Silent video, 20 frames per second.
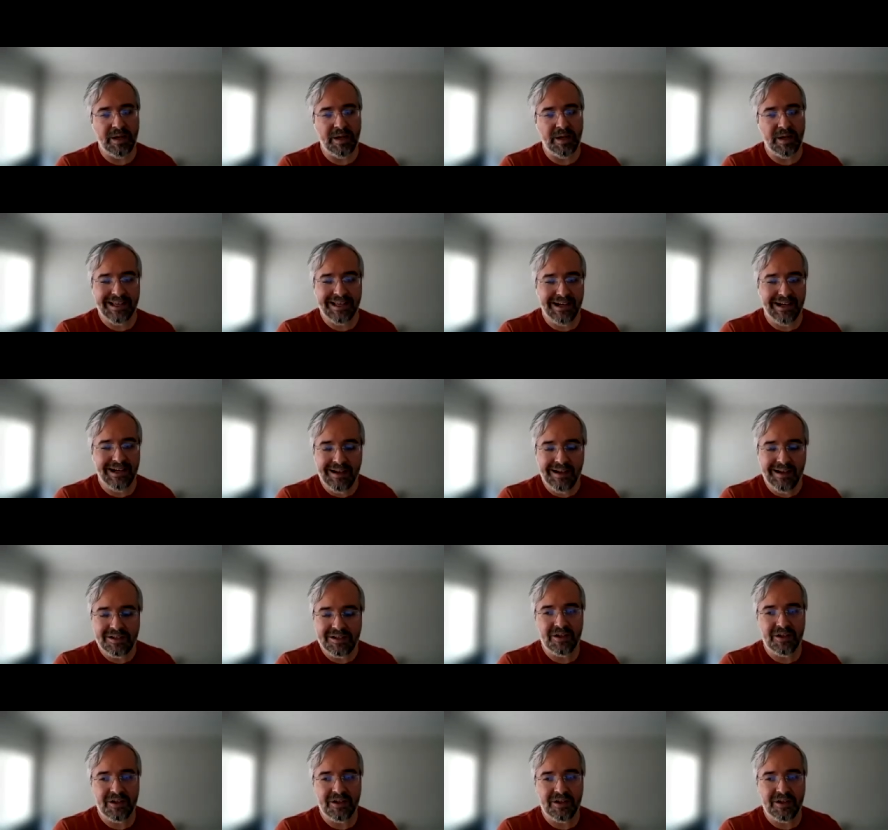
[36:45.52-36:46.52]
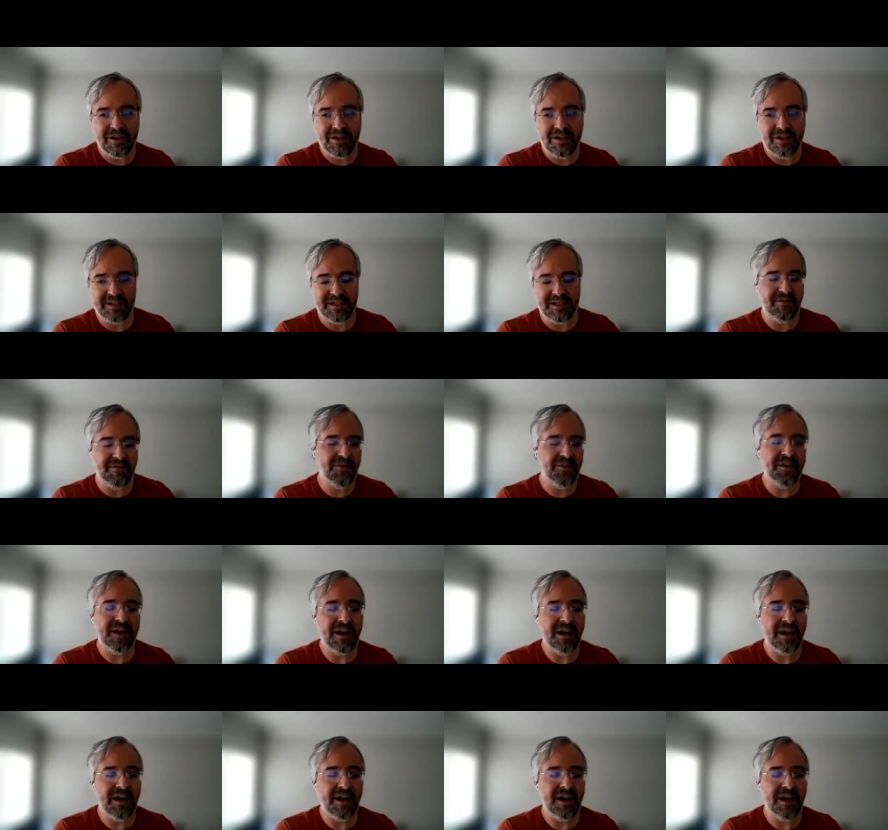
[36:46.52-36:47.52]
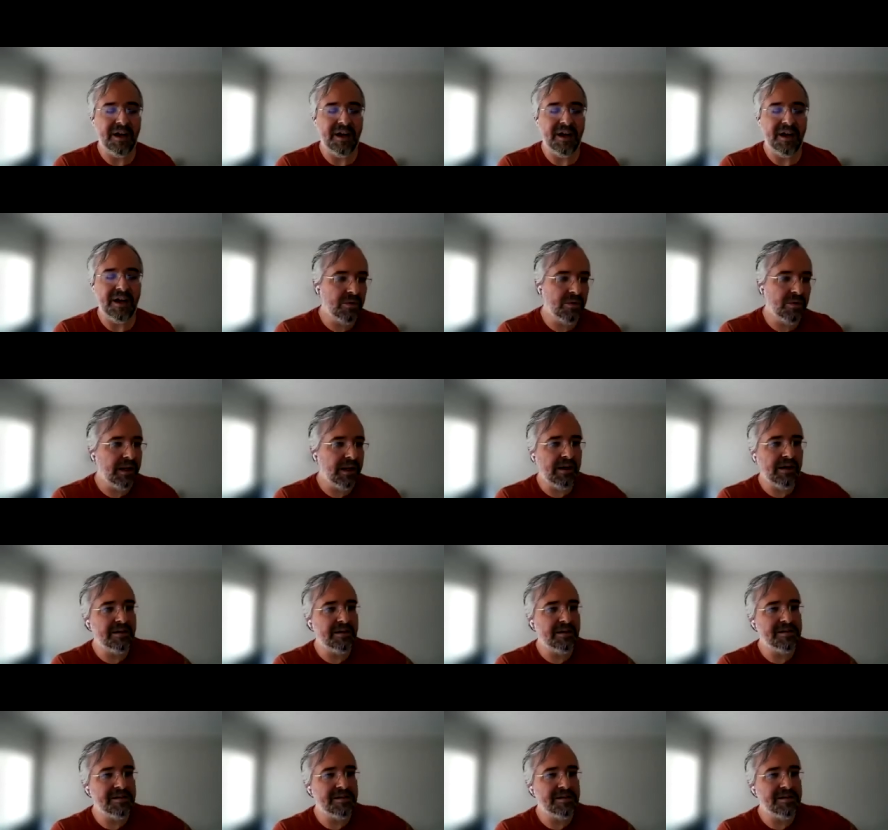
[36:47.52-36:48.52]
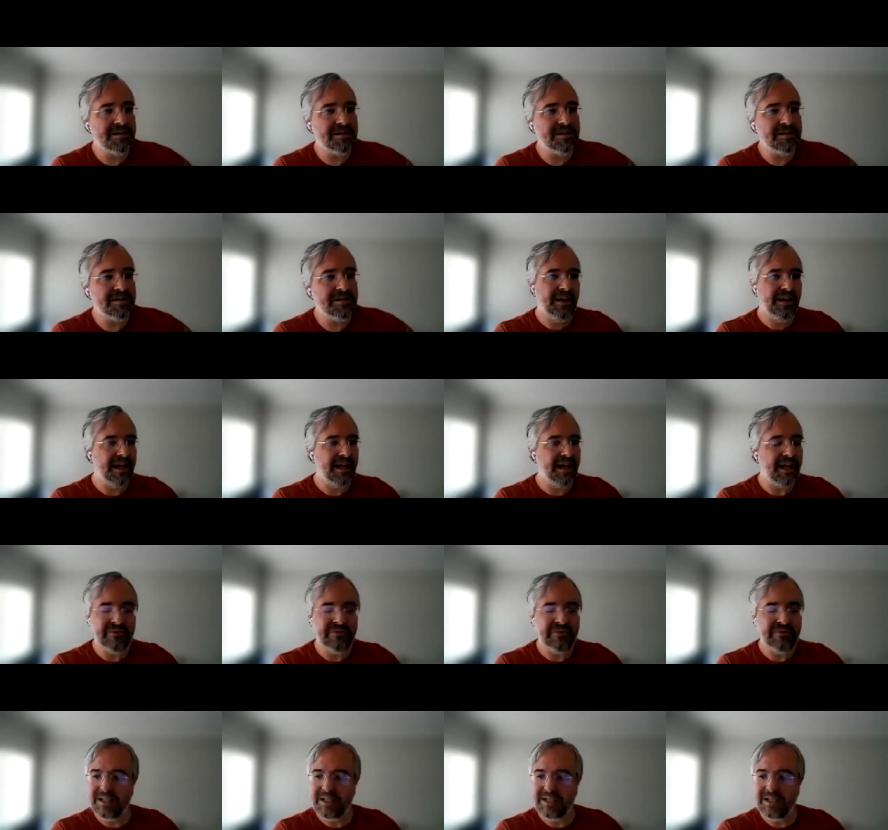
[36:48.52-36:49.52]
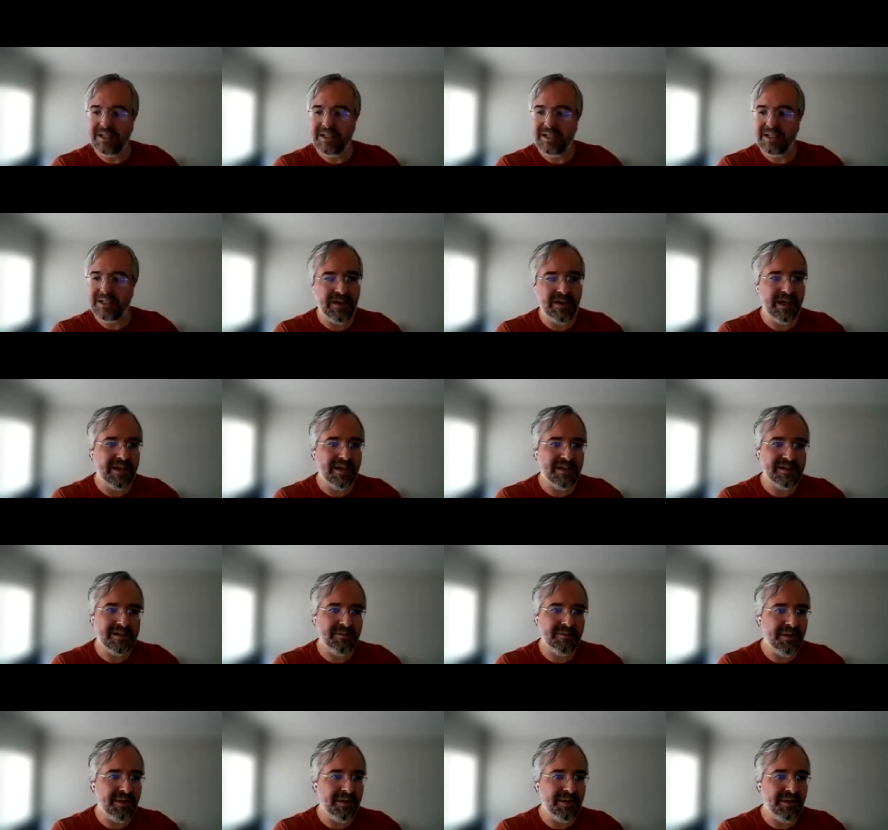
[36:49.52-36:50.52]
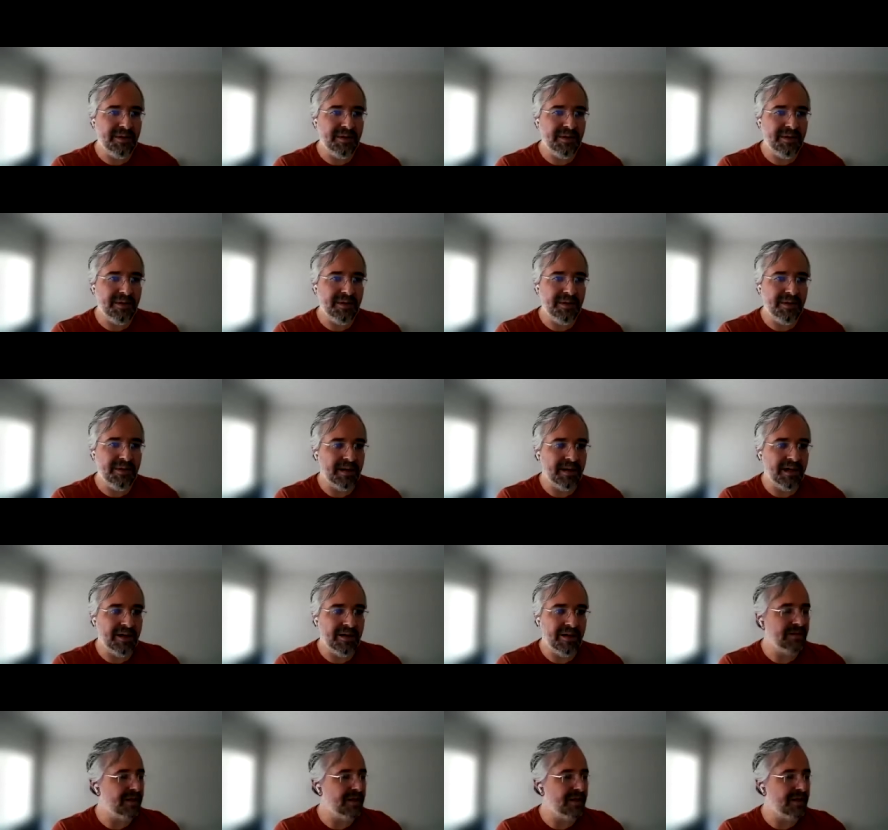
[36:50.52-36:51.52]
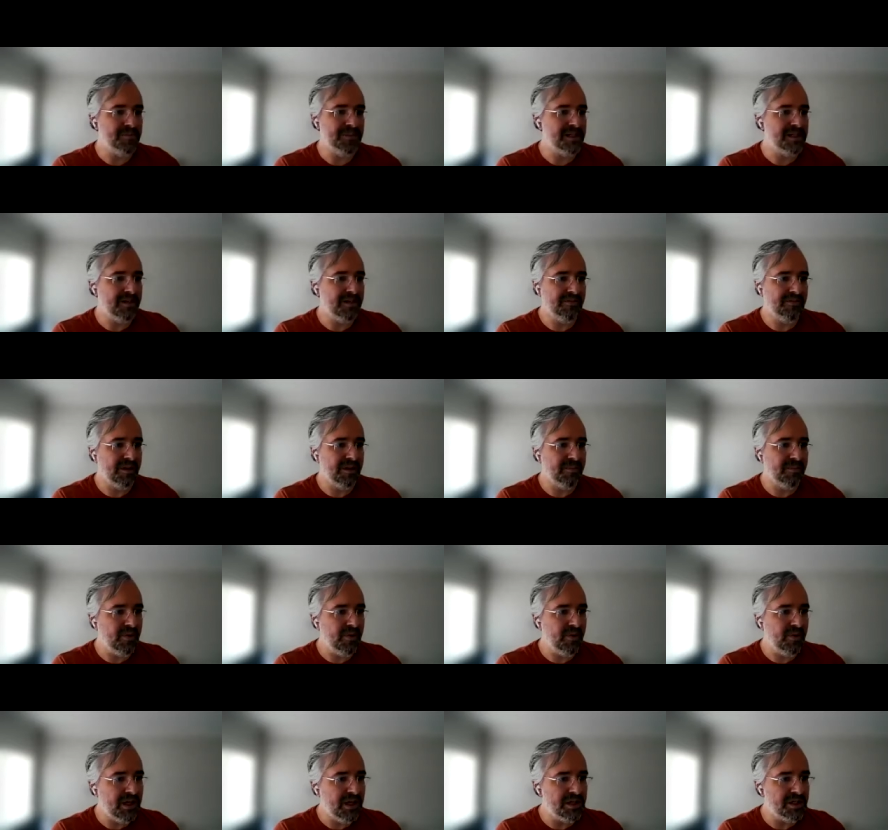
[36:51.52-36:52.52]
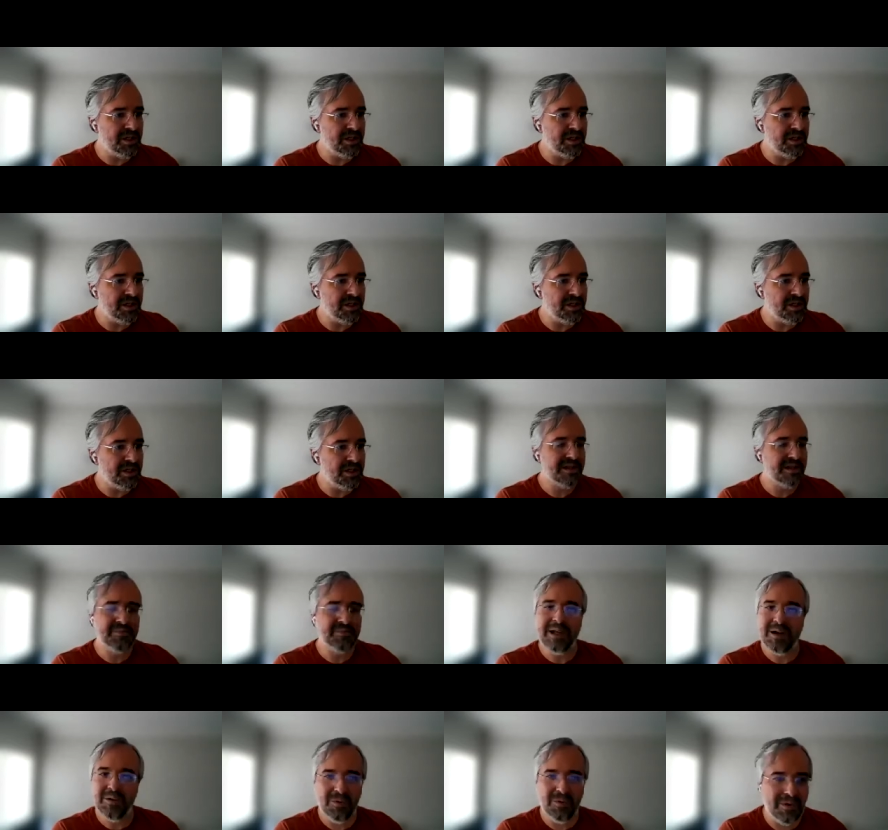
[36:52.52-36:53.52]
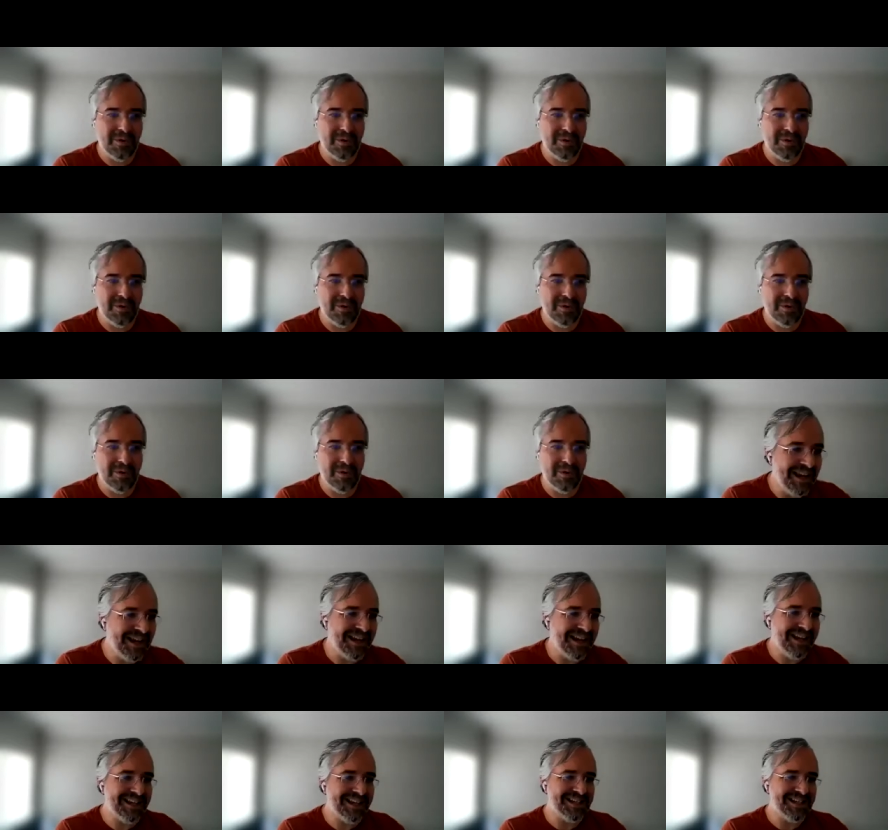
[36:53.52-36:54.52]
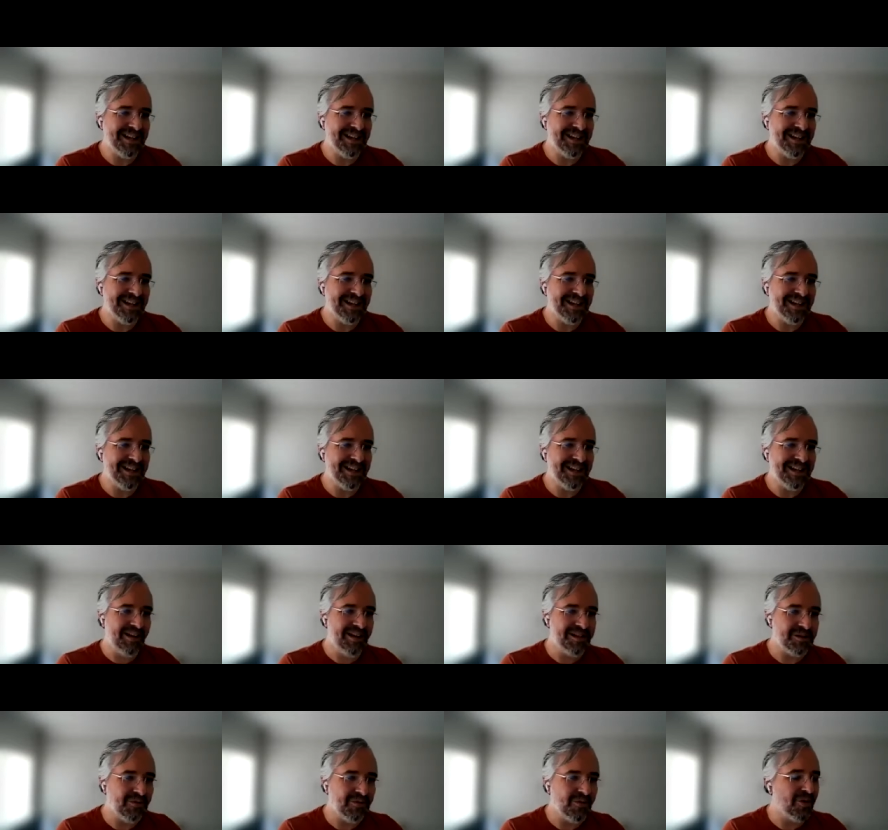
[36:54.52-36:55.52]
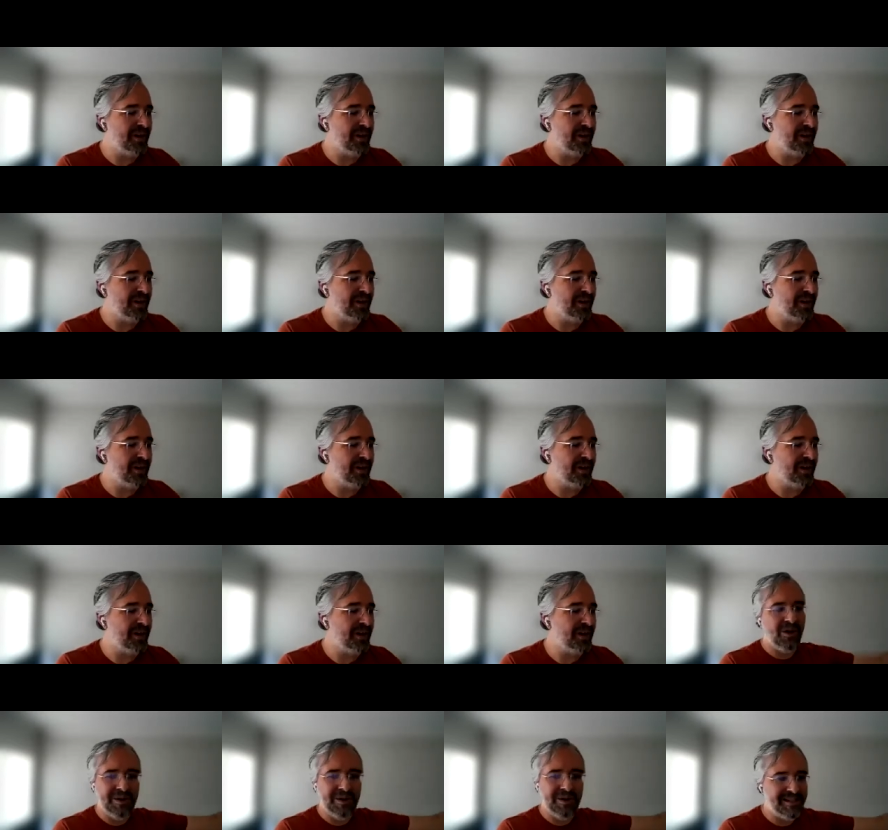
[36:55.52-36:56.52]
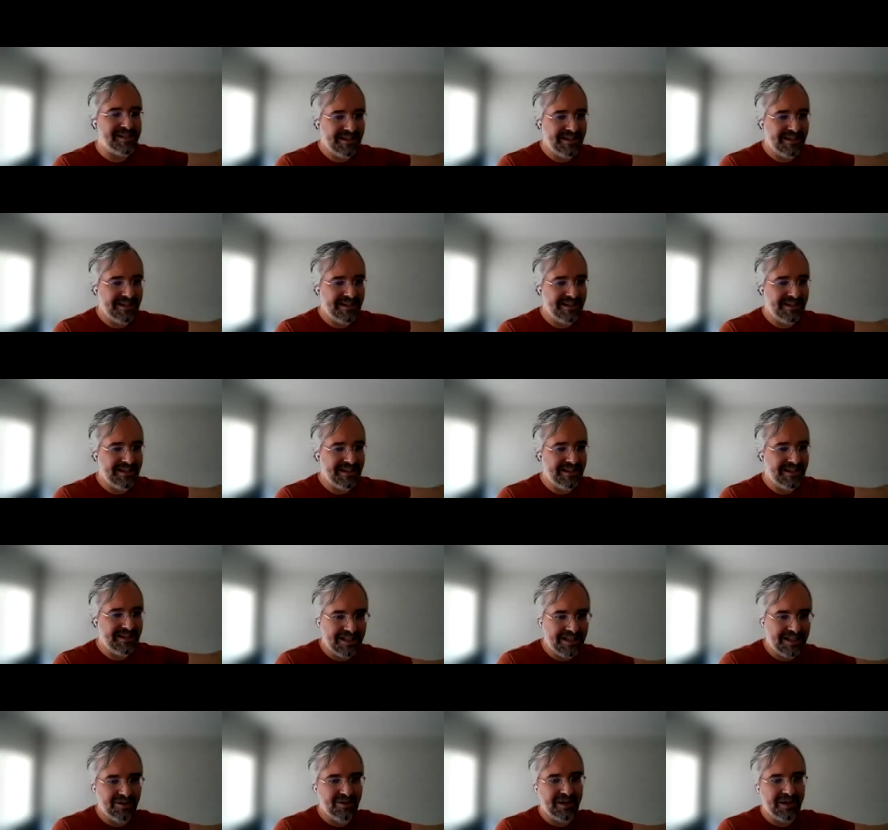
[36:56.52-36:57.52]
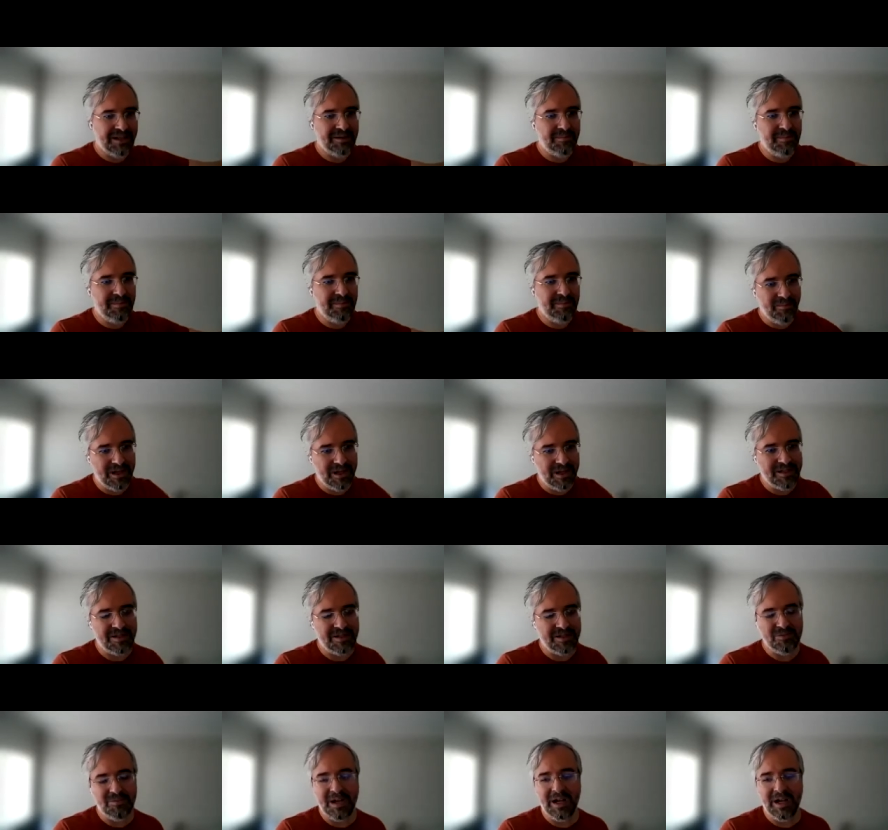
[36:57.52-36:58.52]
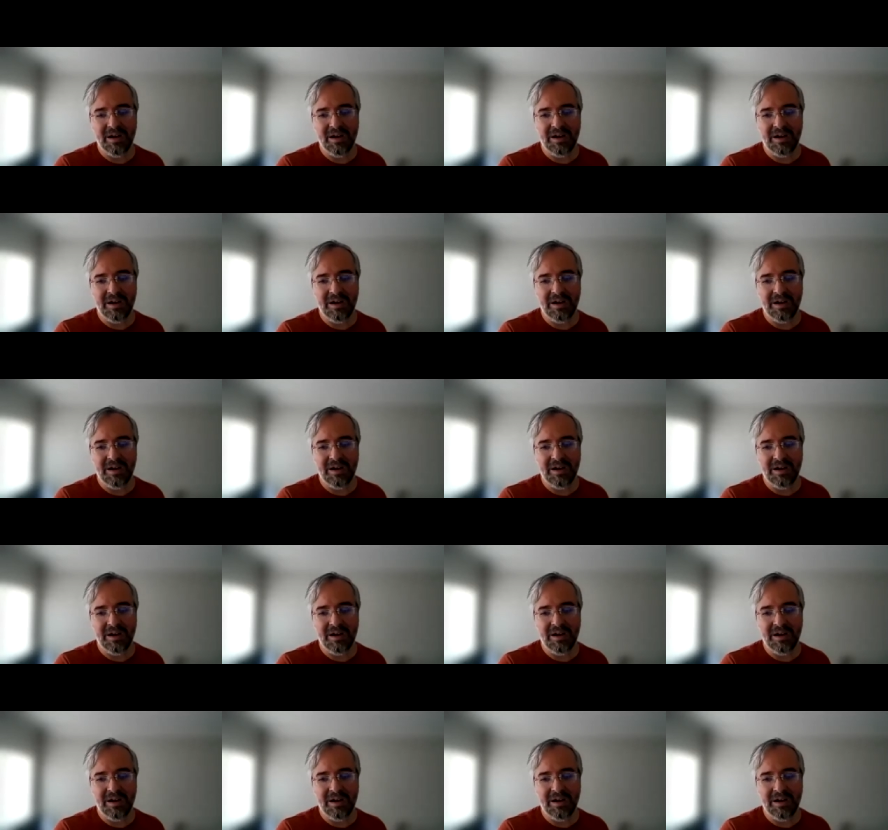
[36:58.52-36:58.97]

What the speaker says: literally has 1,000 Google alerts, and every time something hits the media about a specific breach, doesn't matter how big it is, how small it is. Of course, we always get to look at the big ones as well.